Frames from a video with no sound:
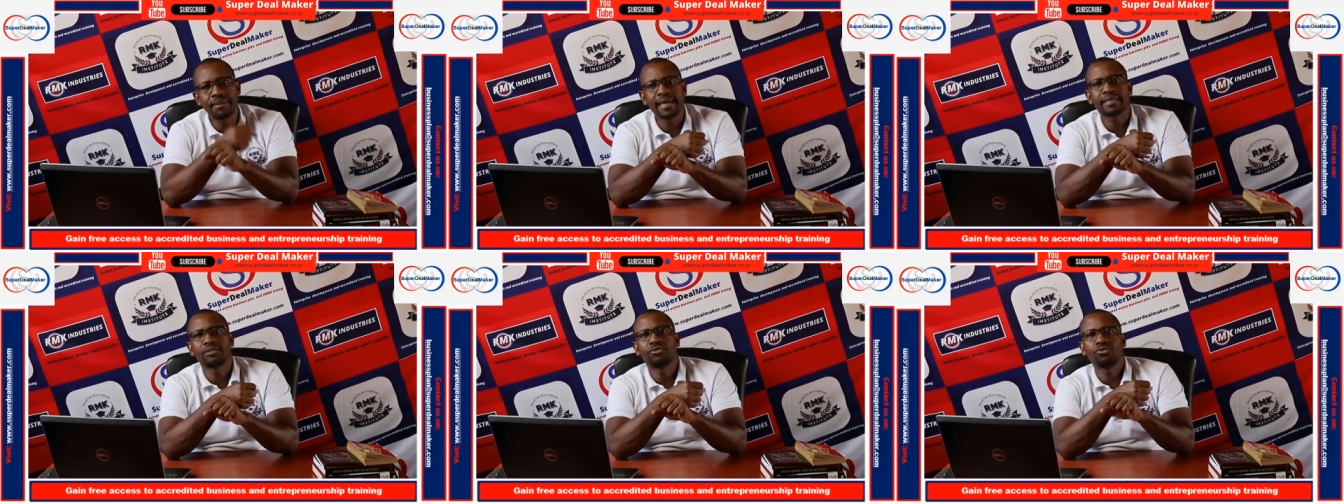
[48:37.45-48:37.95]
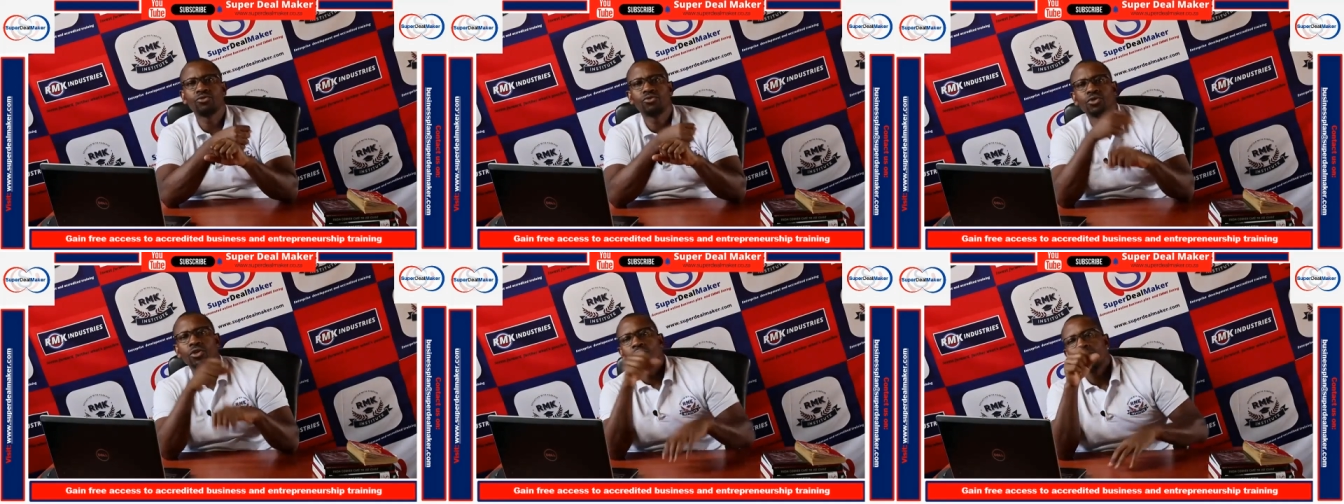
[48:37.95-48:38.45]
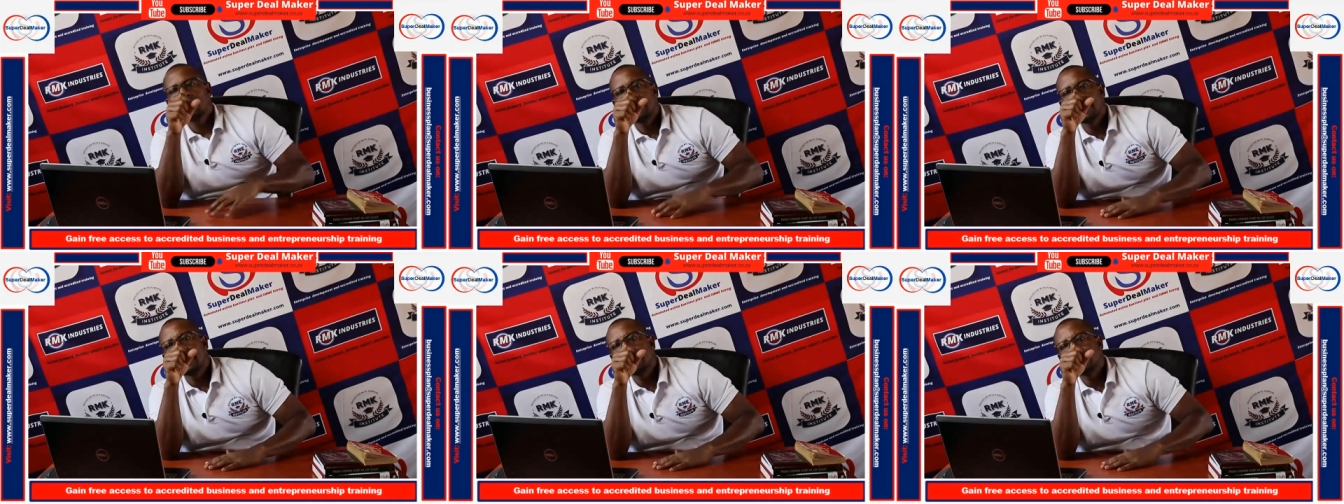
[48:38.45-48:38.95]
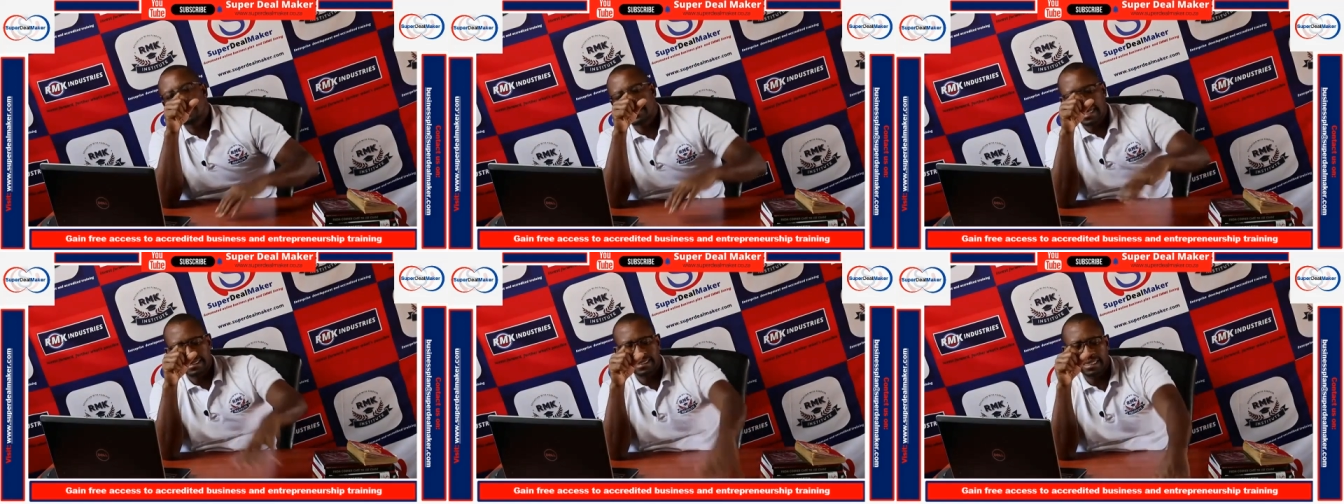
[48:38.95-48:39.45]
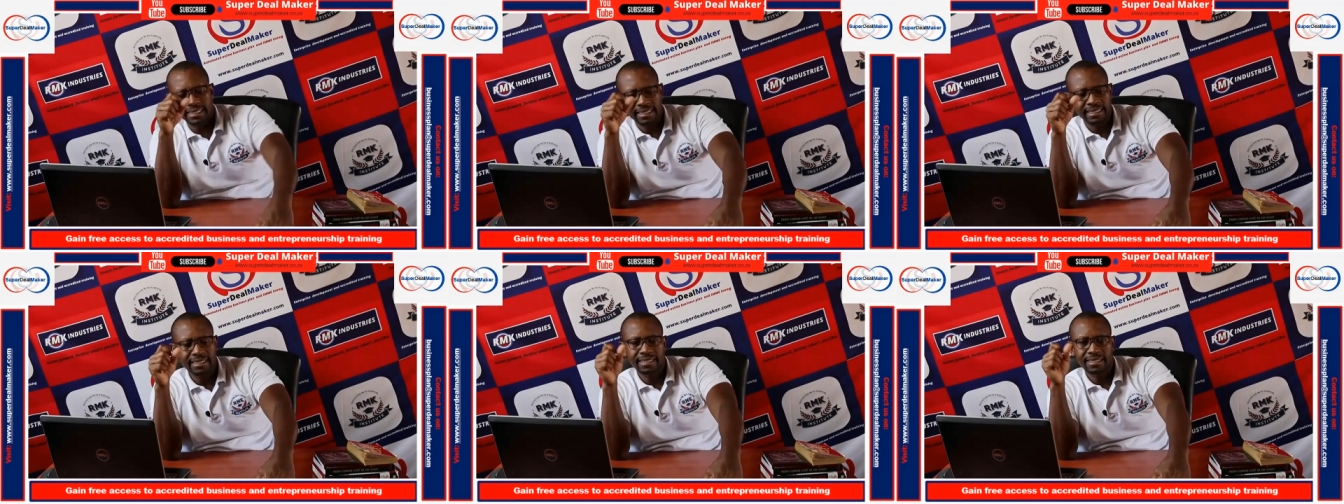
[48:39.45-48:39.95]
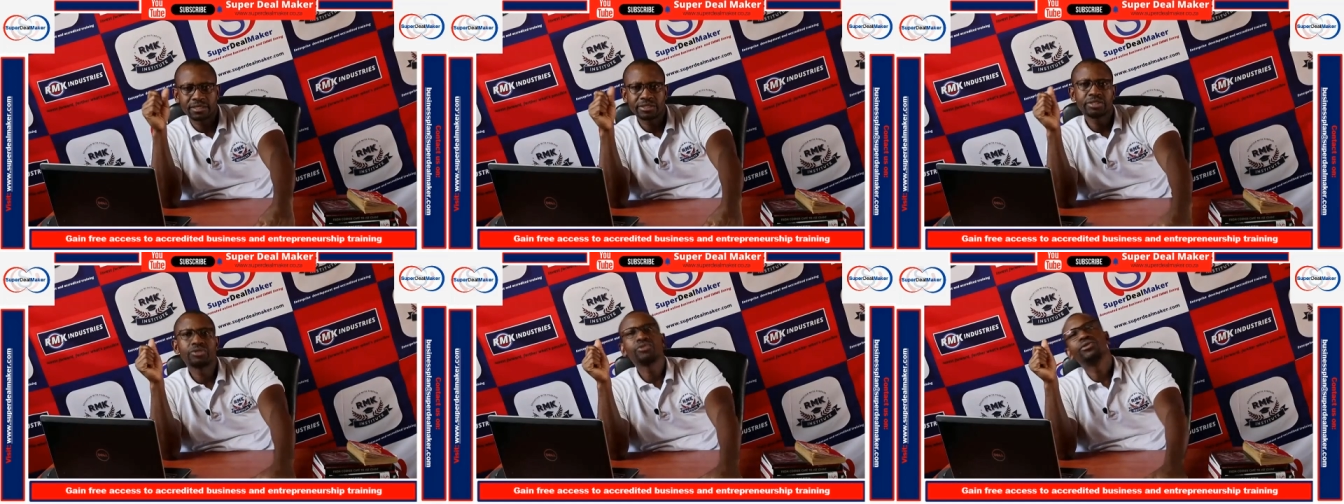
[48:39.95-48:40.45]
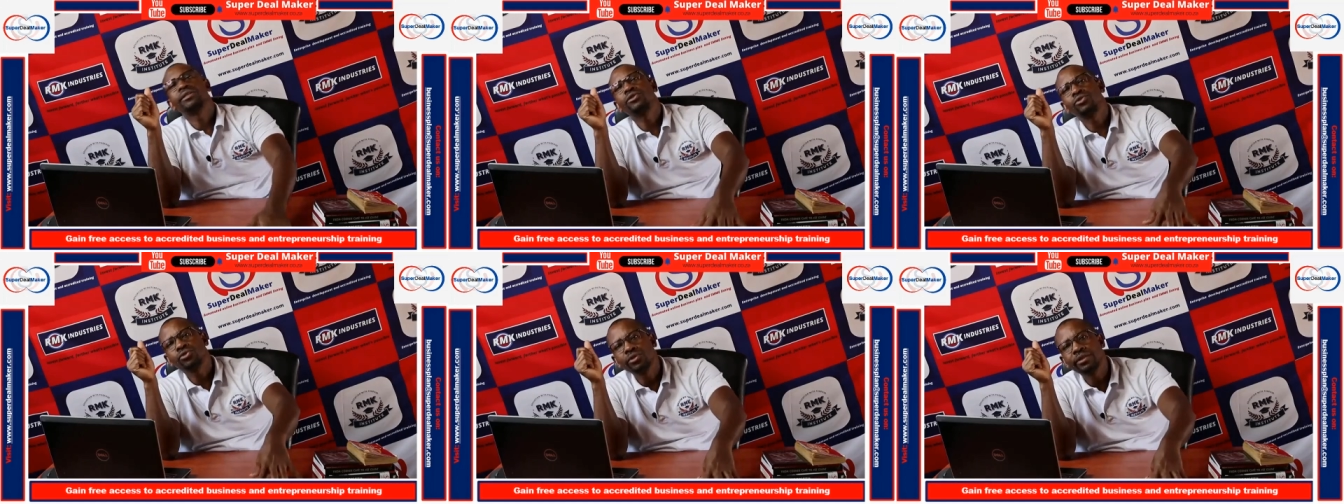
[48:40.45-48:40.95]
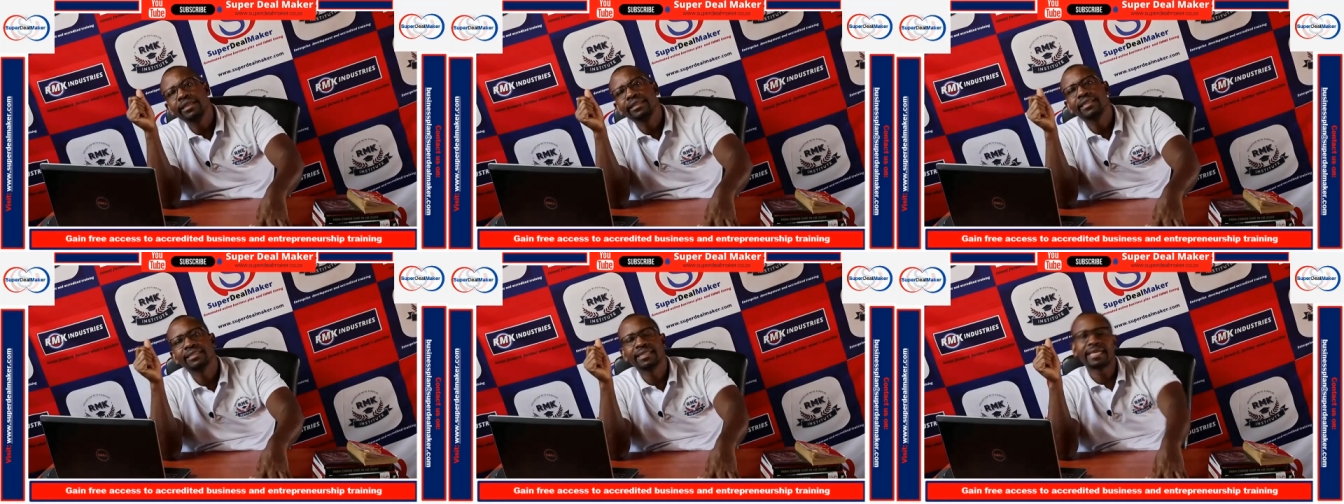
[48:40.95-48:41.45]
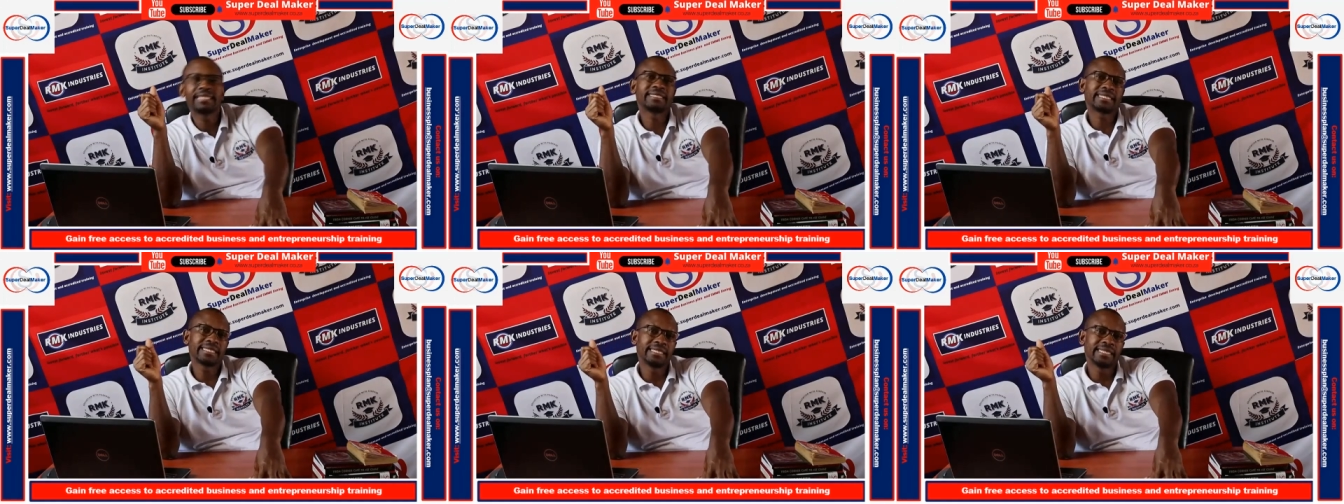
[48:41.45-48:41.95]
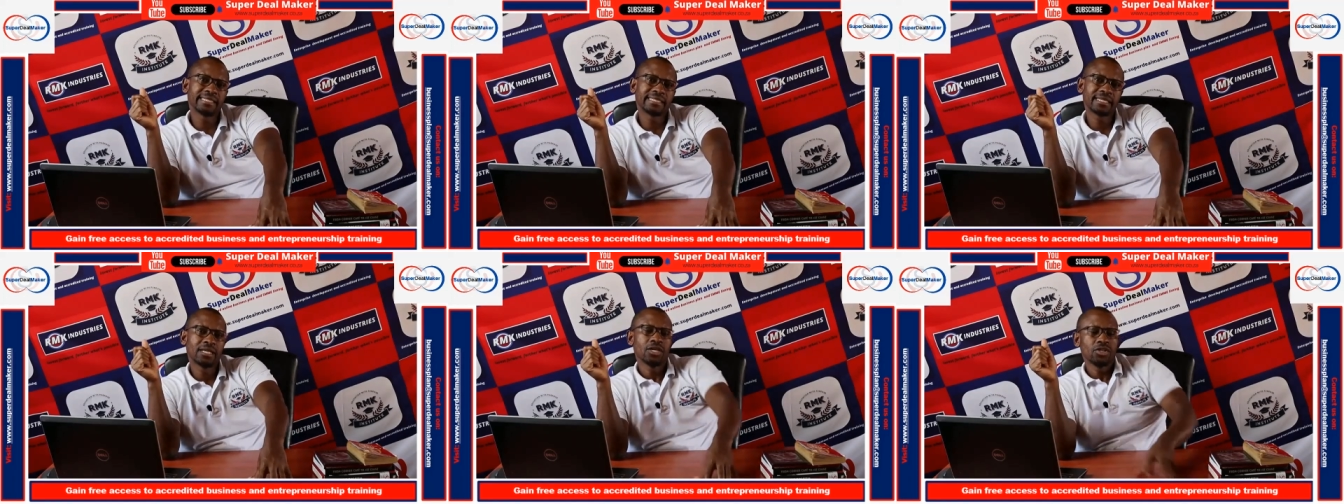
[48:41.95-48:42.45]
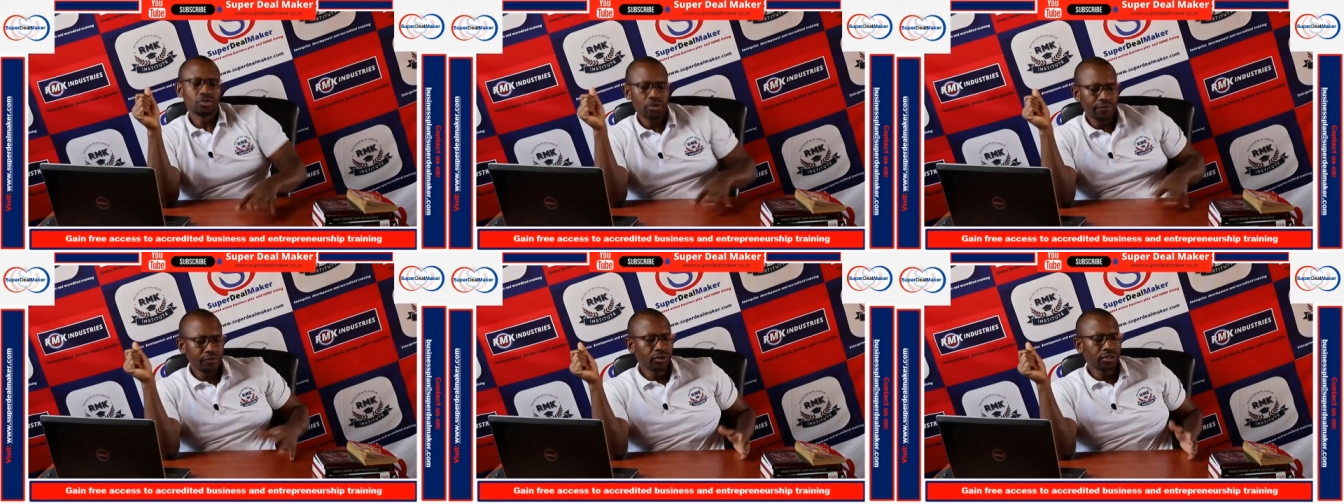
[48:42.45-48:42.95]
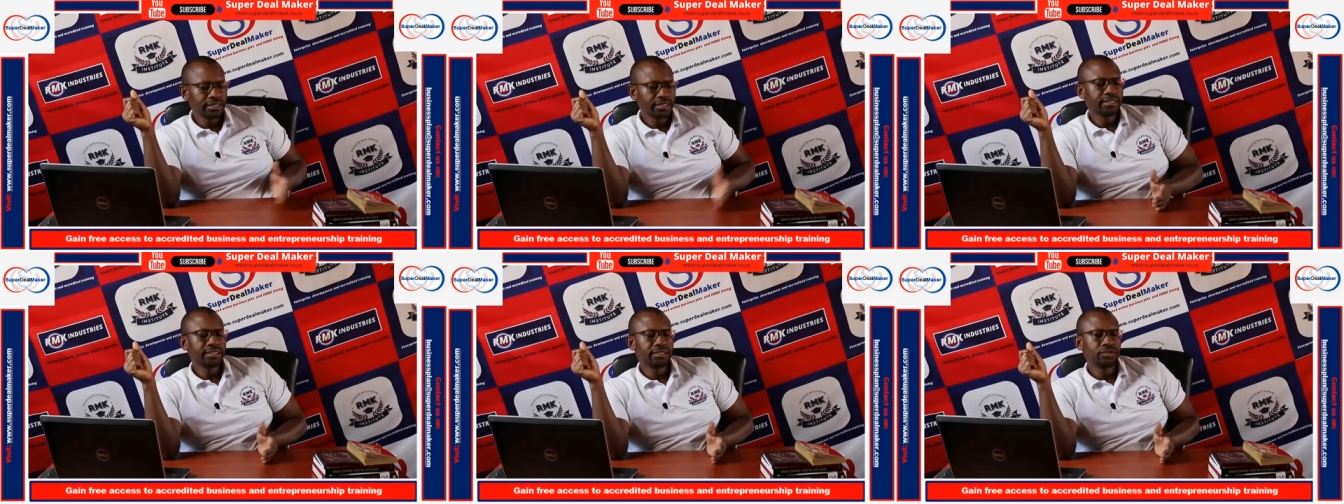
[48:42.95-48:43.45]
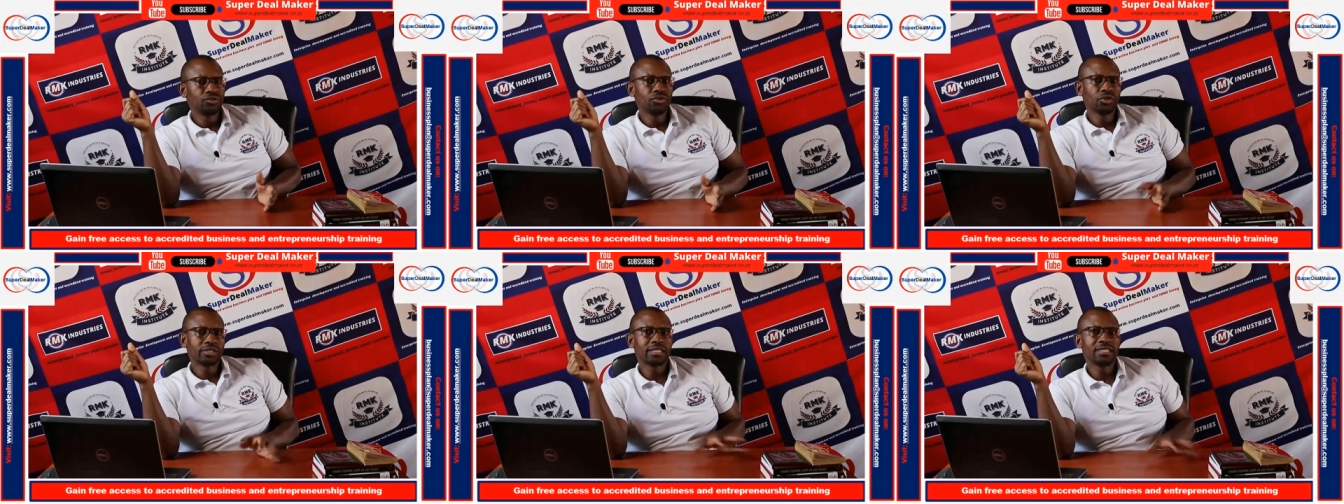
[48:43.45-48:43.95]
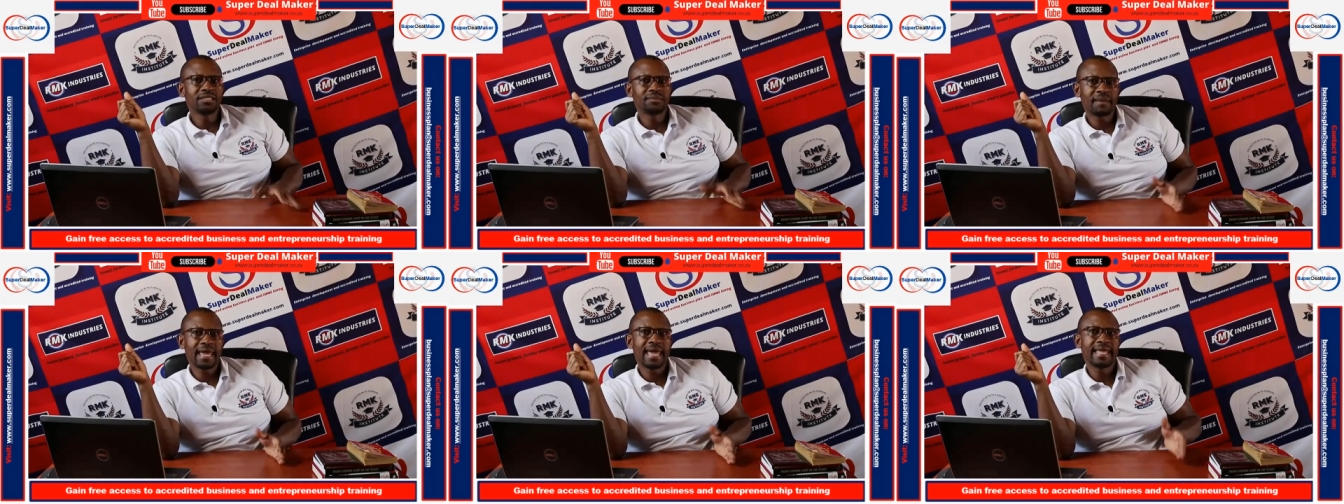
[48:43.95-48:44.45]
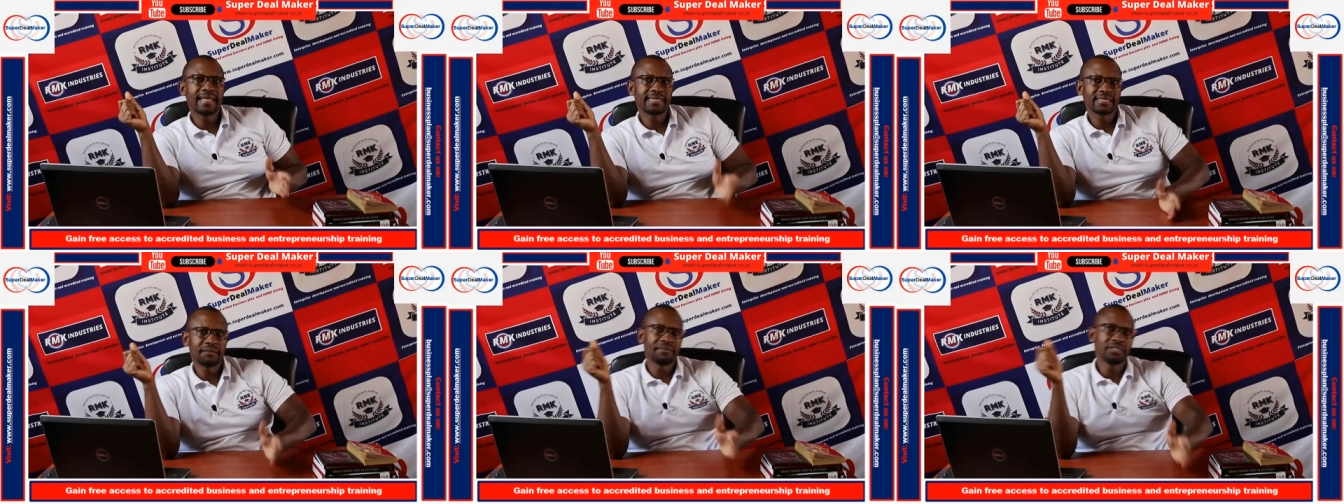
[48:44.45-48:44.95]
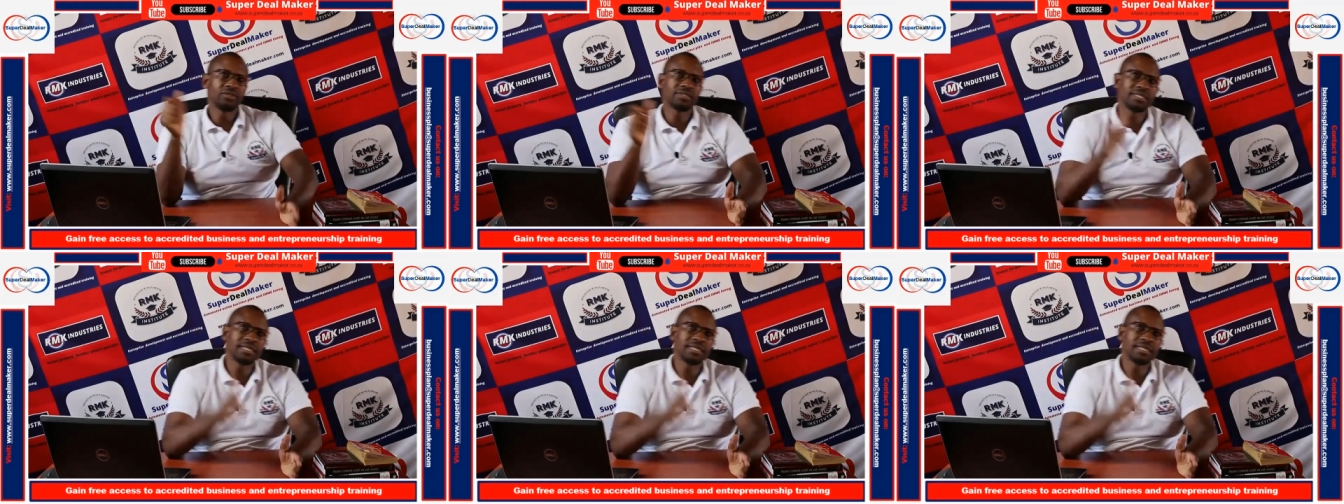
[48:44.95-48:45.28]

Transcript: back to the sector to do the necessary trainings. So if you don't do your skills plan and submit your